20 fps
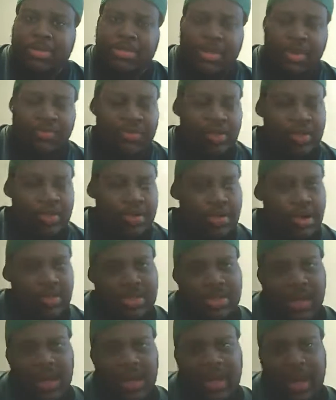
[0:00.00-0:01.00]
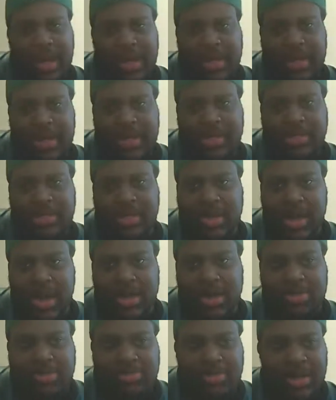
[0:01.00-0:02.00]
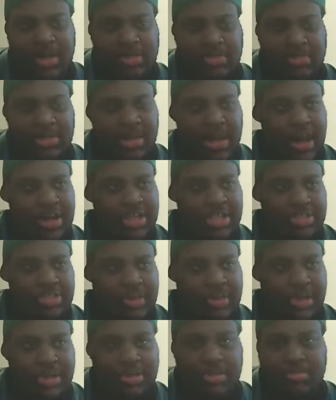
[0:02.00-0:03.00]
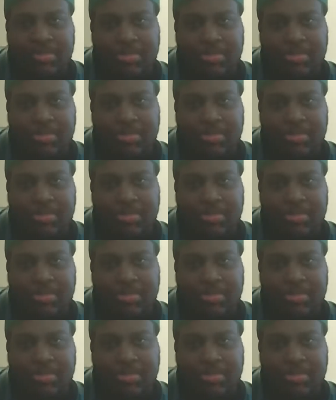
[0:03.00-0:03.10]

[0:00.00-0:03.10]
cell phone companies, they got to get it together, man. I'm tired of speaking to